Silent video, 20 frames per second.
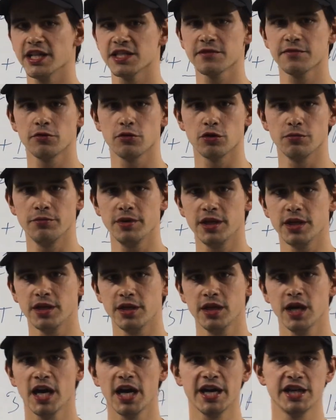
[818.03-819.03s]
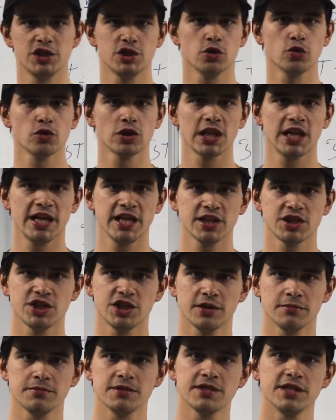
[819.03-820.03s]
As for me, I don't like
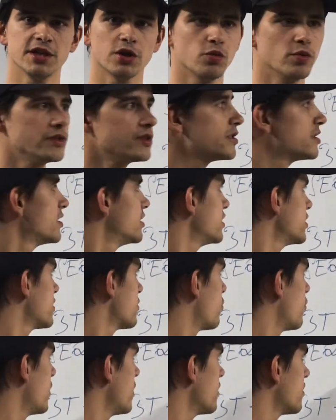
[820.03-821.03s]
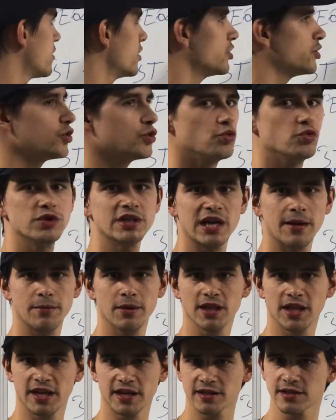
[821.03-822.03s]
jump sequences with 2
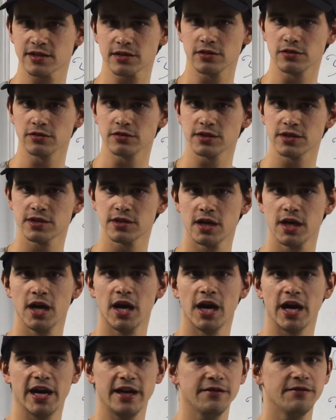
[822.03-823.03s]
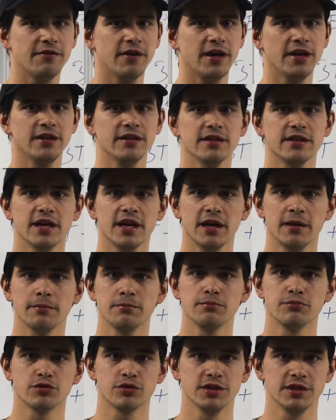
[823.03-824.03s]
double axels. I find
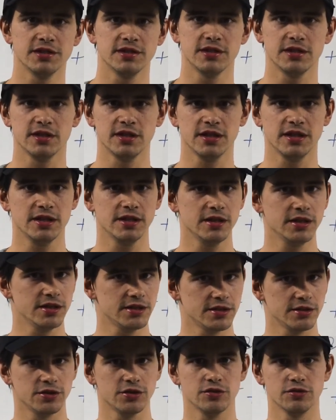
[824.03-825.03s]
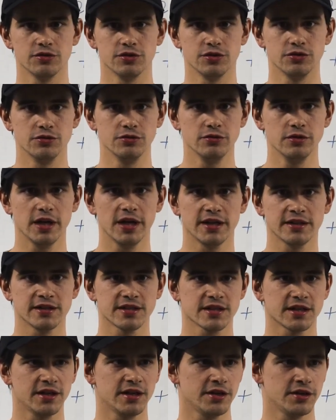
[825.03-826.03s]
them pretty easy to do, and
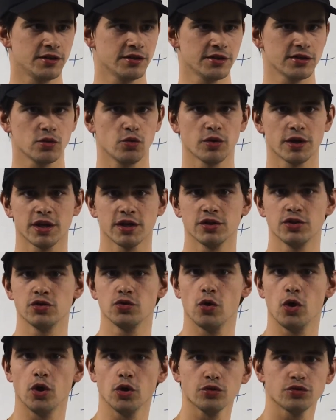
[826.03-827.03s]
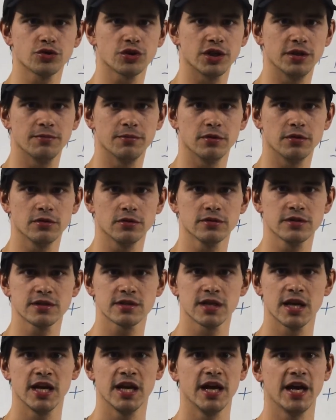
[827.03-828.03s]
skaters who can do all triples